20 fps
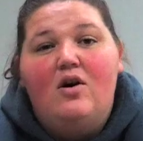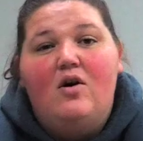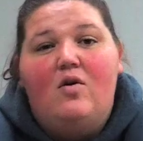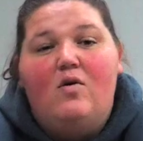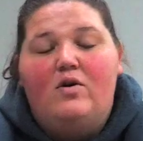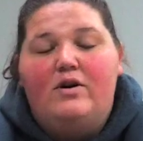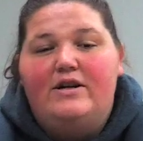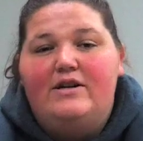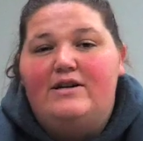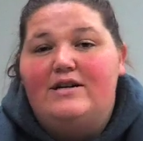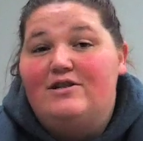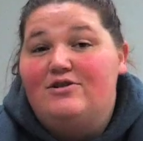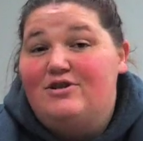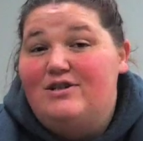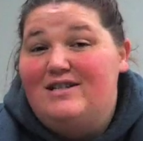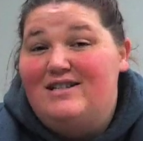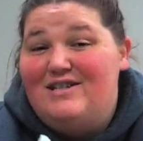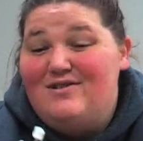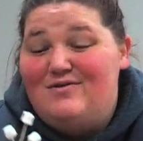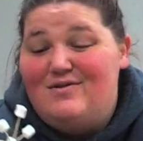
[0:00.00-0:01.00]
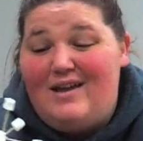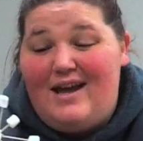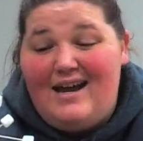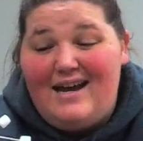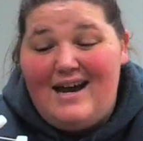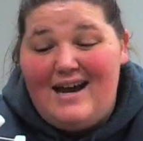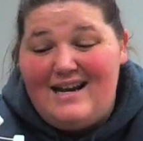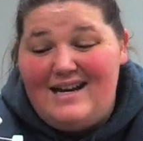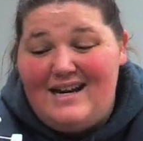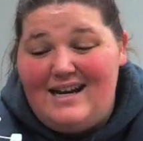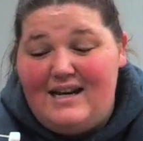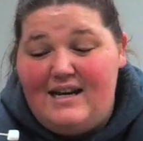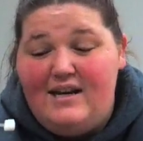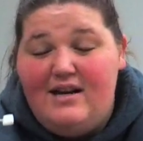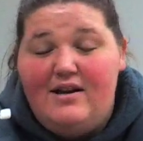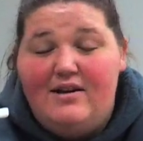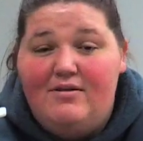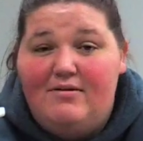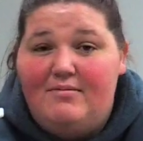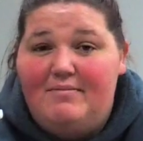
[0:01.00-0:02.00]
or you can just do like I did,
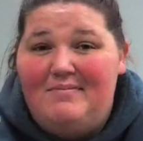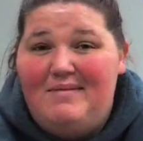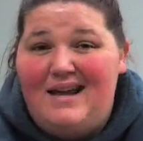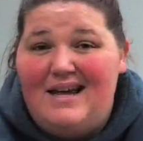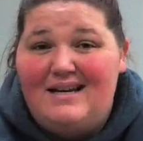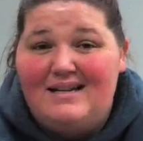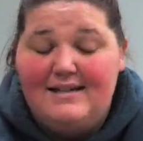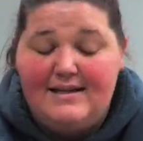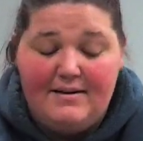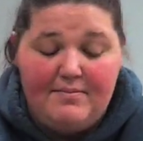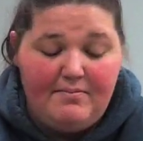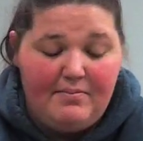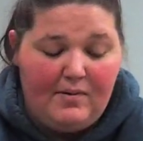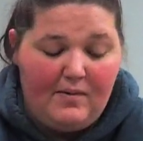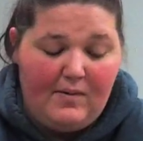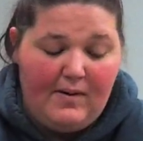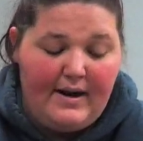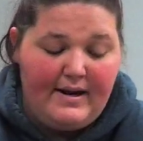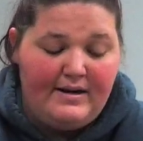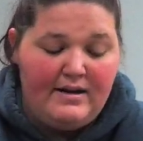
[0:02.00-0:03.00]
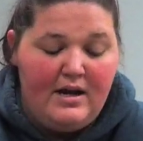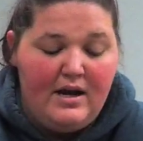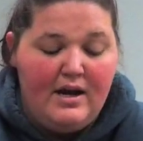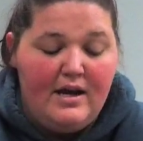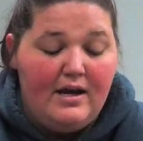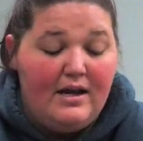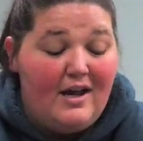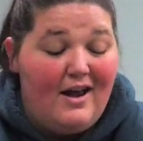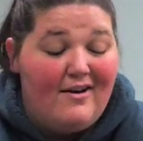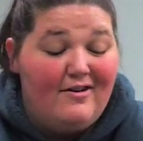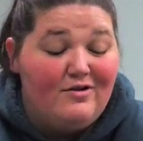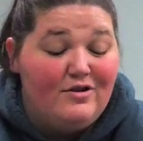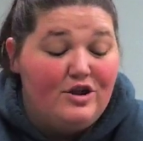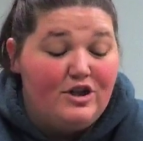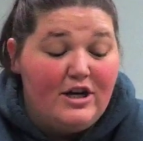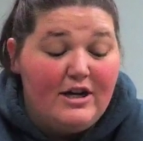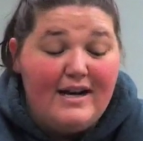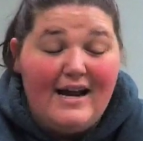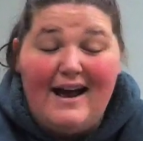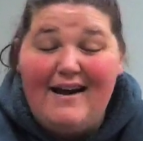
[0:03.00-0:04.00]
make a simple one. You
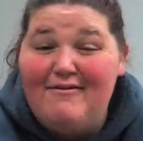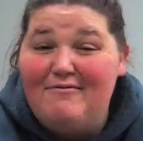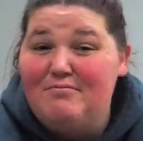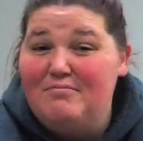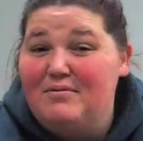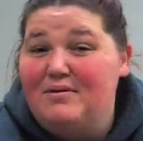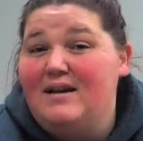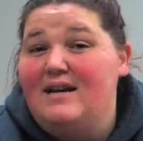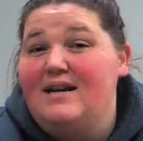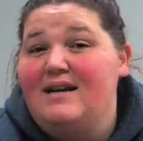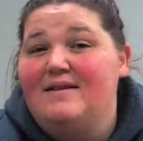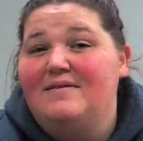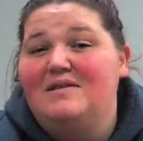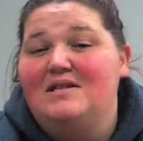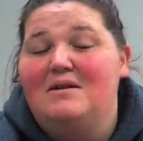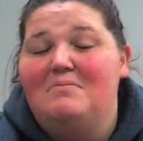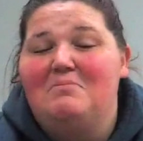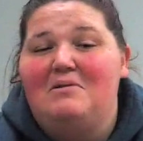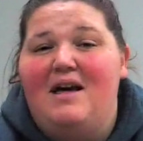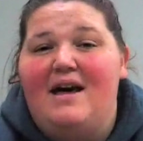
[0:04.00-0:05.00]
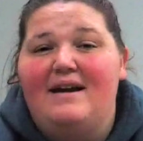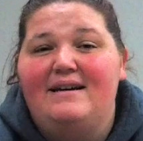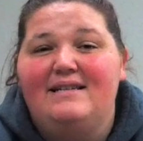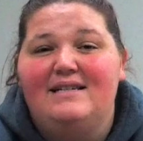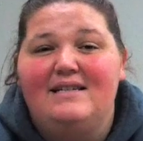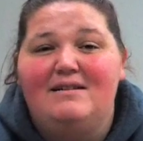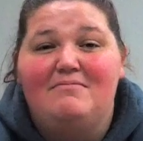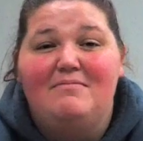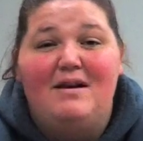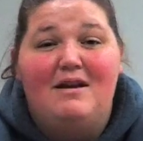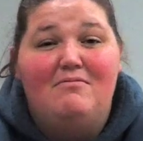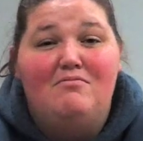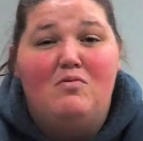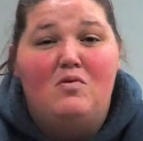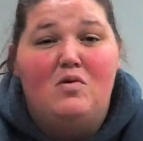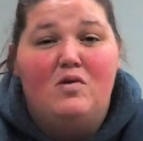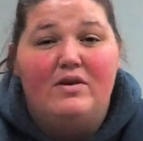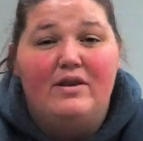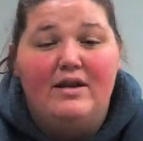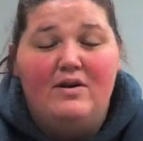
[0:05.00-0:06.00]
should have plenty of supplies to make
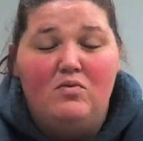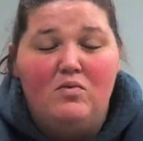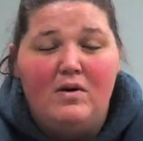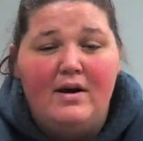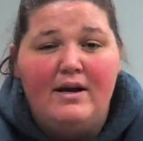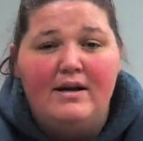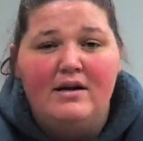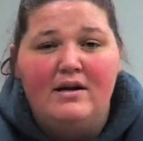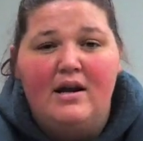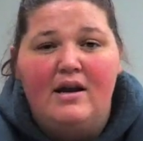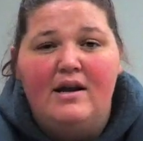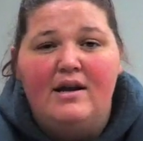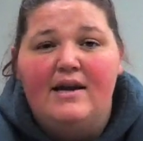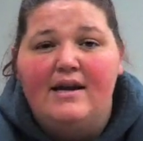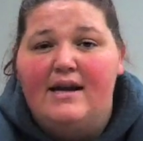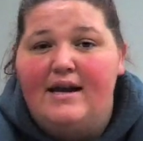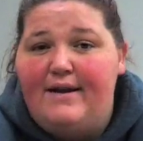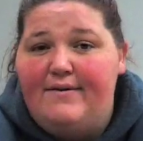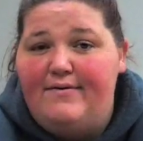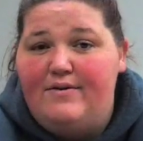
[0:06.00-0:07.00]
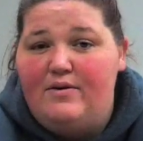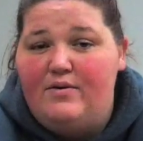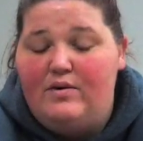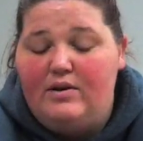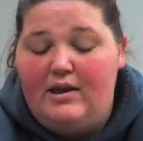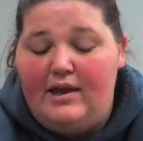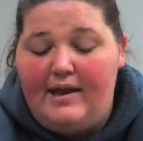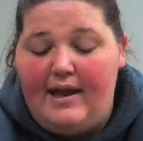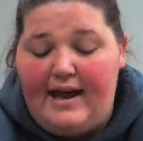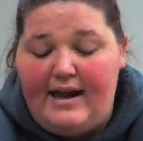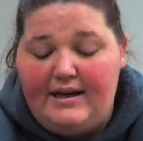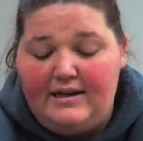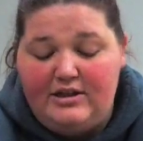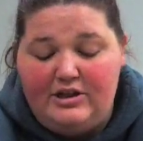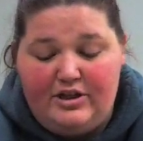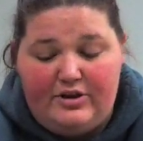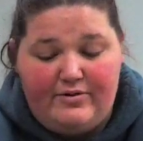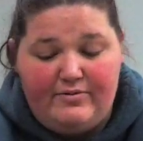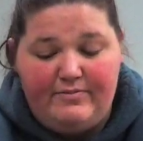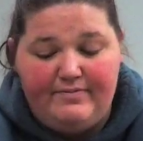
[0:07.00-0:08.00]
more than one if you would like
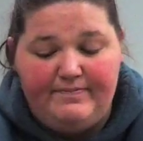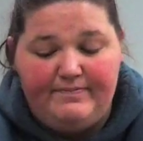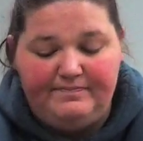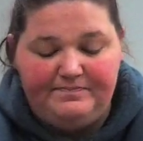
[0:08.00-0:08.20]
to.